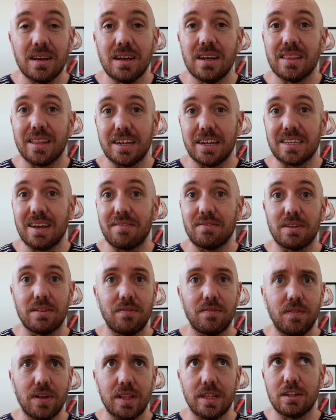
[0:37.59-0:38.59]
They just have to
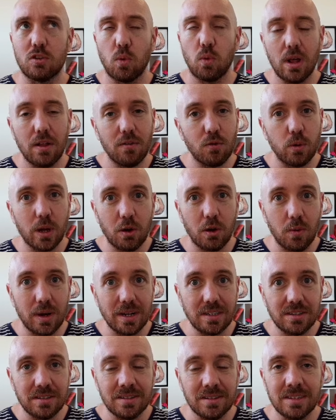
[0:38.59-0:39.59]
fill in 12 quick
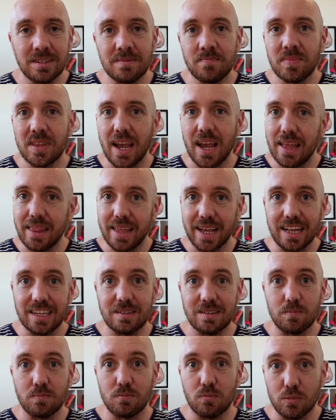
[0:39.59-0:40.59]
questions and they get
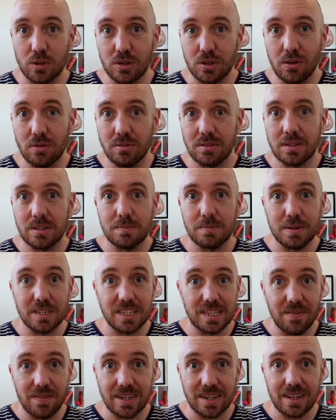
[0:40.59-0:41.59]
some results
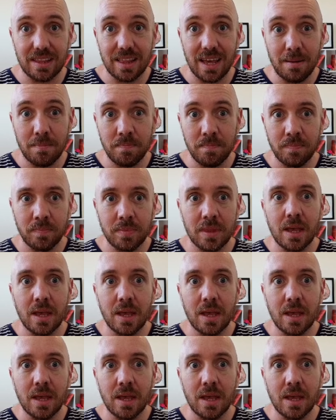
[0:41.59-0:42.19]
specific to them.